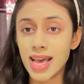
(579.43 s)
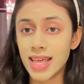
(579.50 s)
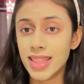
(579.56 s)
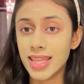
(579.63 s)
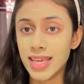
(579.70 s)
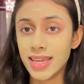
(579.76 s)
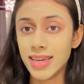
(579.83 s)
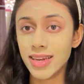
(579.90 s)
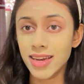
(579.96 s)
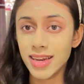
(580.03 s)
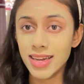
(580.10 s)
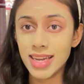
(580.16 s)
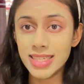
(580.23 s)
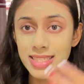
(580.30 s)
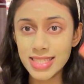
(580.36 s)
and then
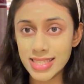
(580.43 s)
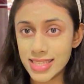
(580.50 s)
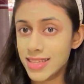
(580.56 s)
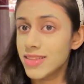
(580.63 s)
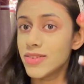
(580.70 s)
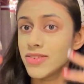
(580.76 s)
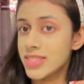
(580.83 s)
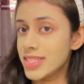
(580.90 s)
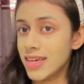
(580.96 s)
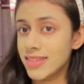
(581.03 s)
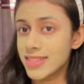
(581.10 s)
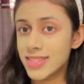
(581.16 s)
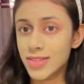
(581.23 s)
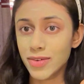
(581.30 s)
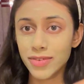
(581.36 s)
let's see the
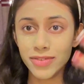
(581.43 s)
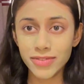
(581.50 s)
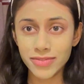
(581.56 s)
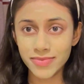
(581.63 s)
results of